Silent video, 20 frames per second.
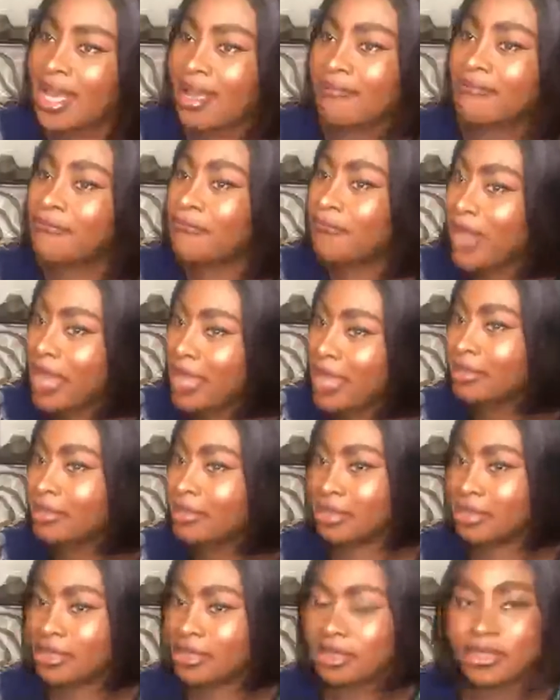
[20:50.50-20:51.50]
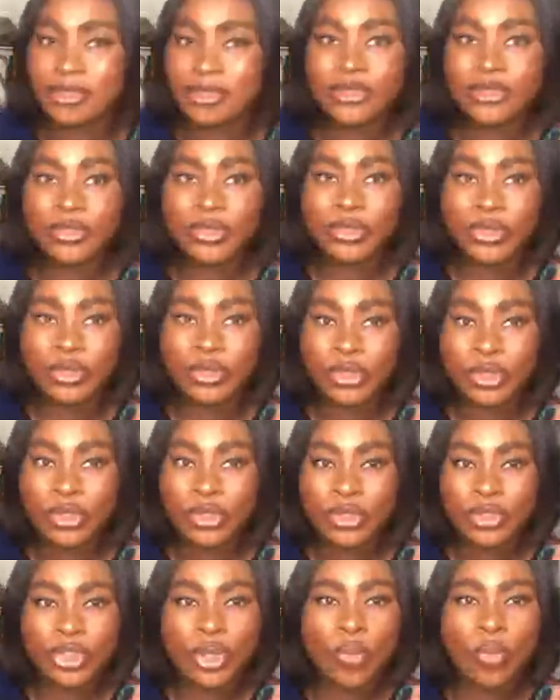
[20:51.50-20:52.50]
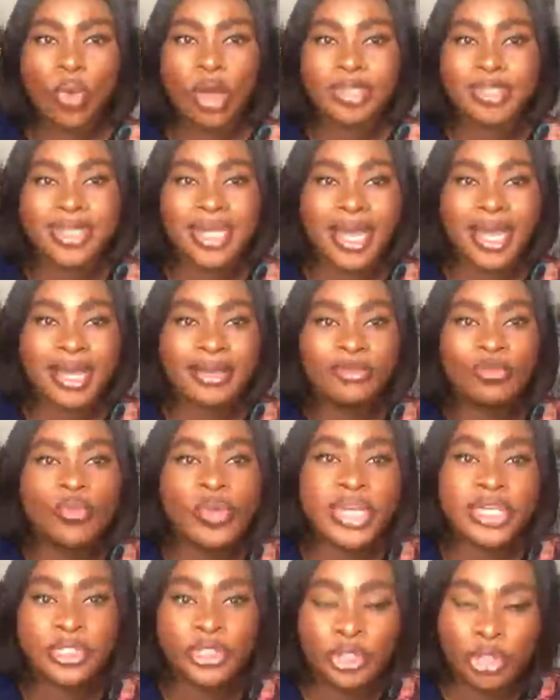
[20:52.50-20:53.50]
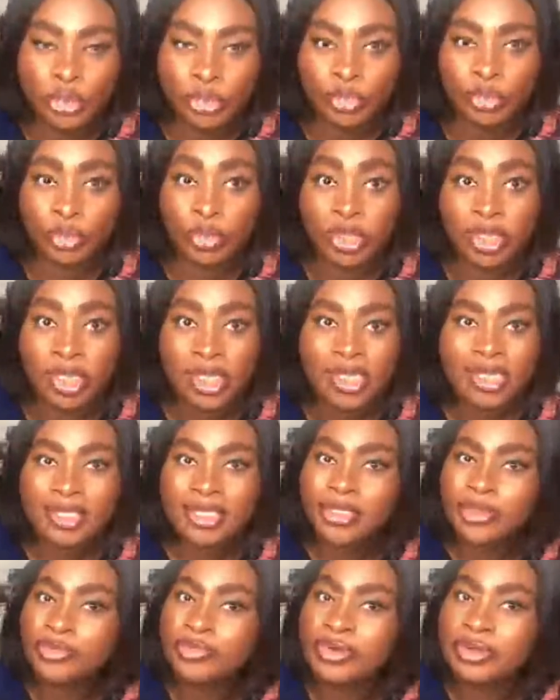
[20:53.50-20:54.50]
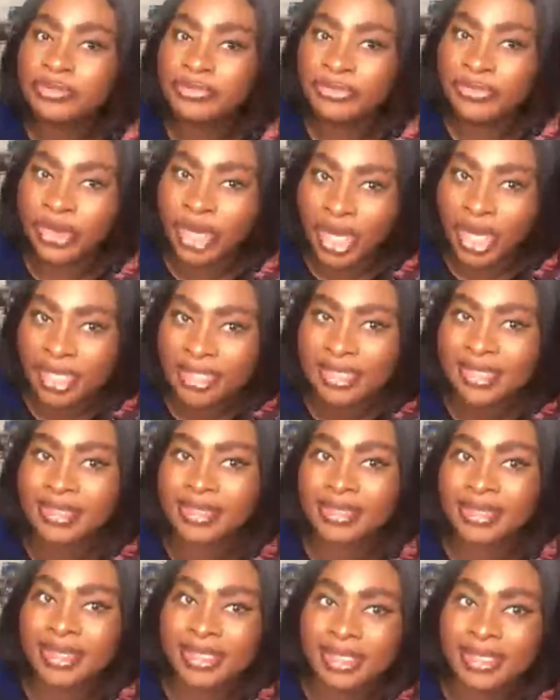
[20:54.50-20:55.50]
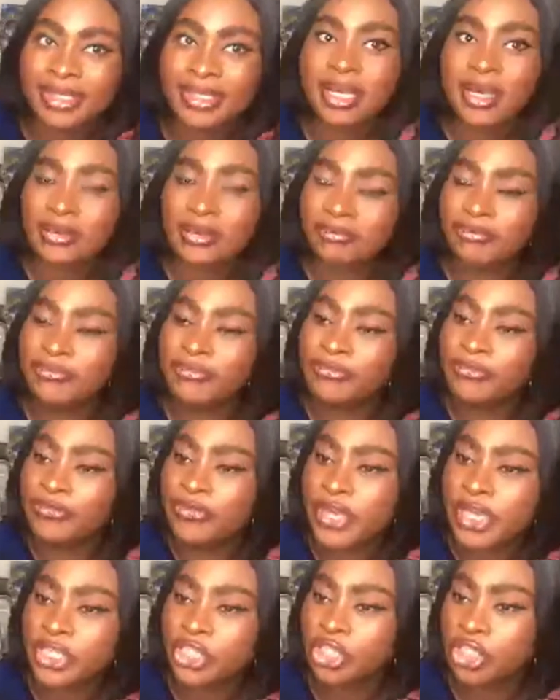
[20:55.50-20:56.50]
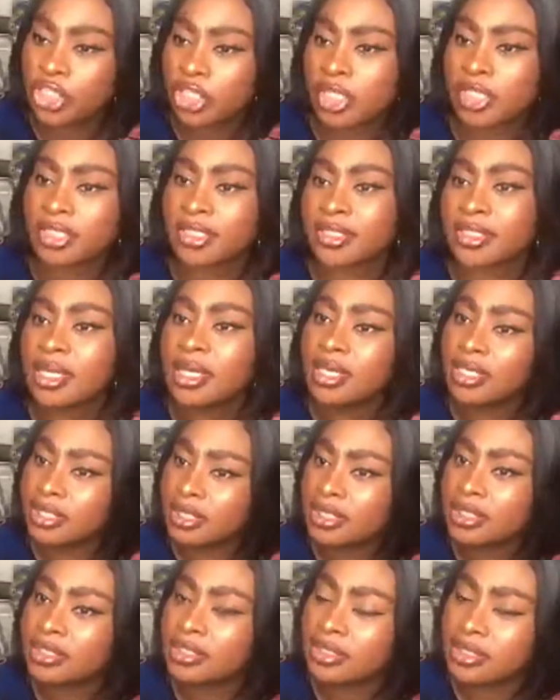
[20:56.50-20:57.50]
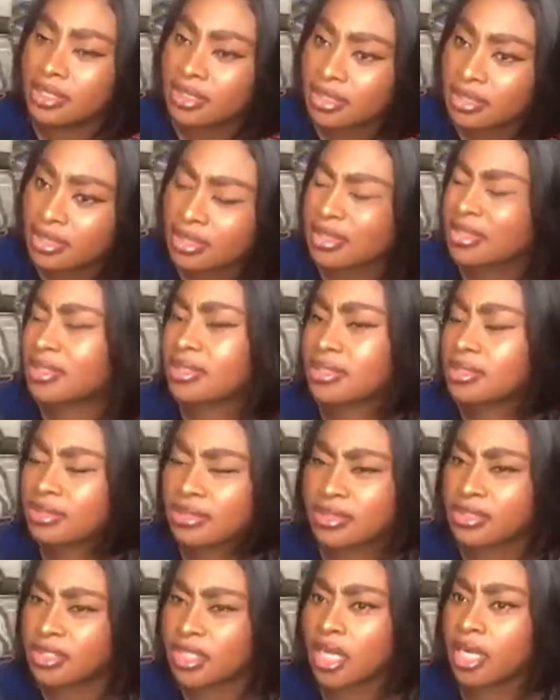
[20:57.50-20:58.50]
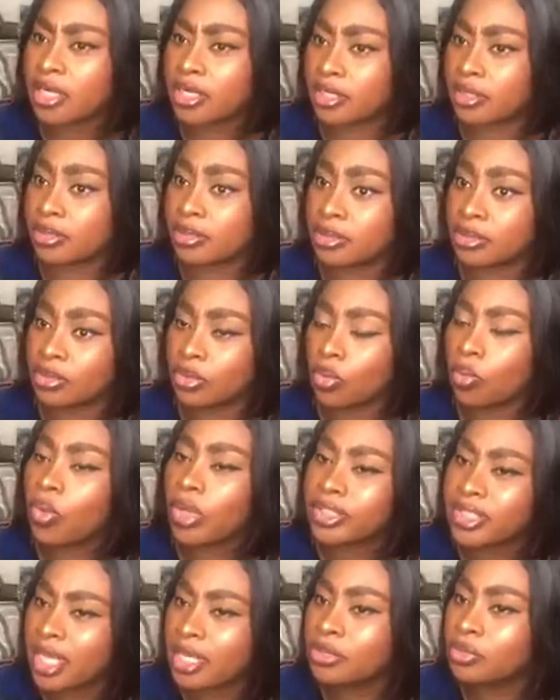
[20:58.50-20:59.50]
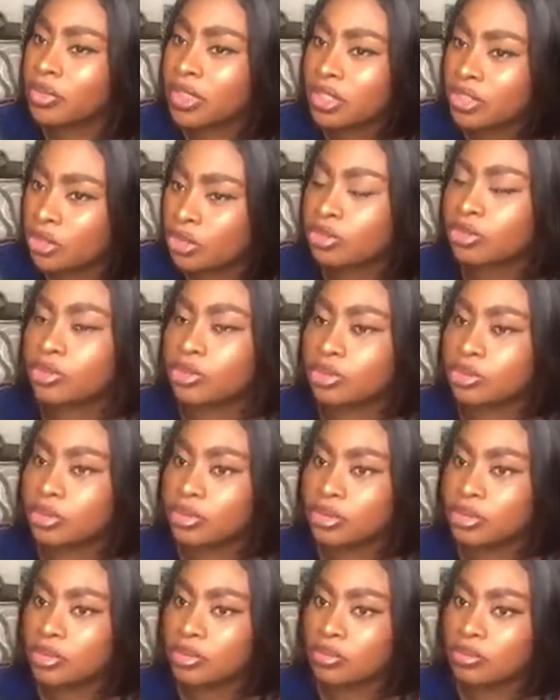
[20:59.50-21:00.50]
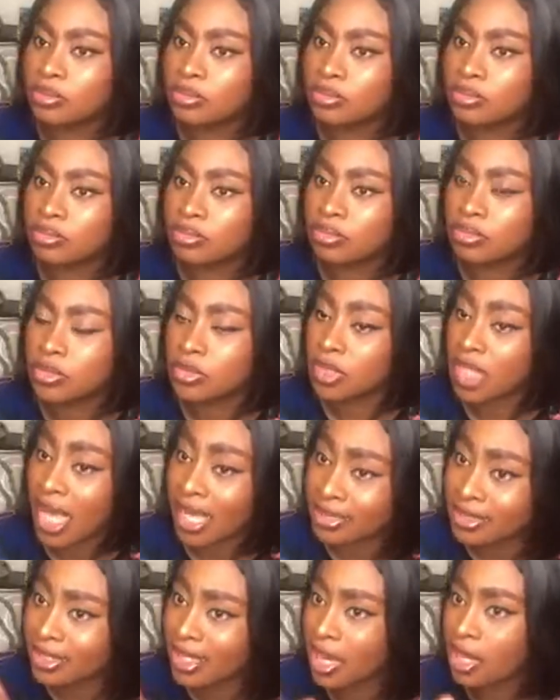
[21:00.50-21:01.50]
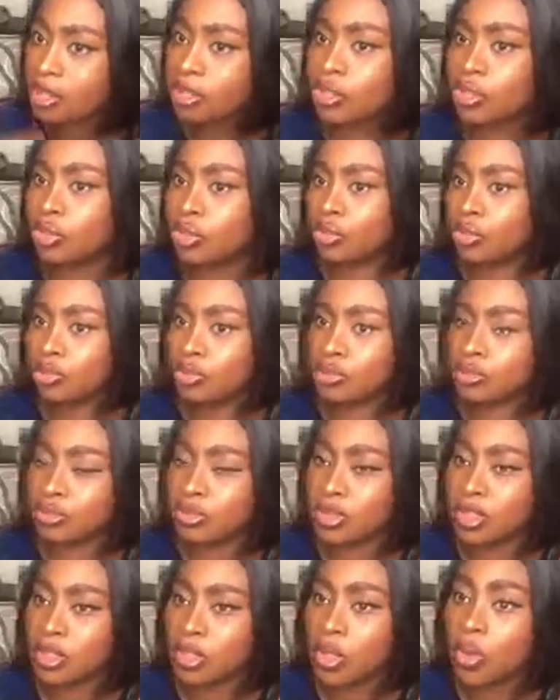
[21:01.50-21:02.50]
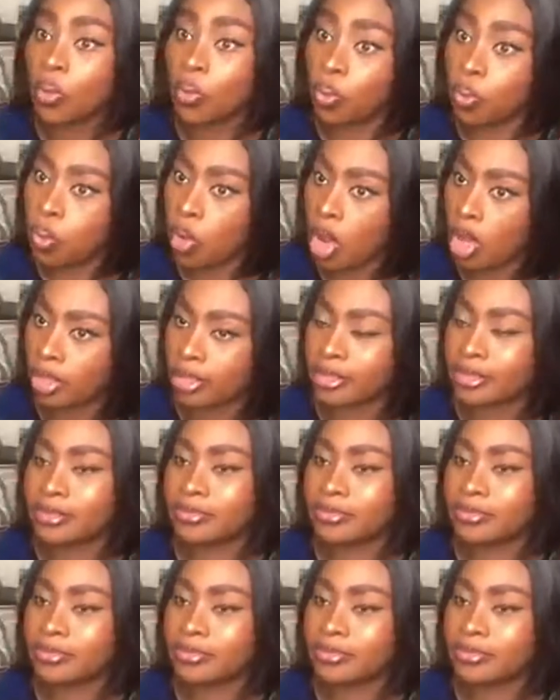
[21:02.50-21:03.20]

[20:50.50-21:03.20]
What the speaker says: Feel they have failed. So what can we do to reverse this vicious circle? What can we do? I tell you, one,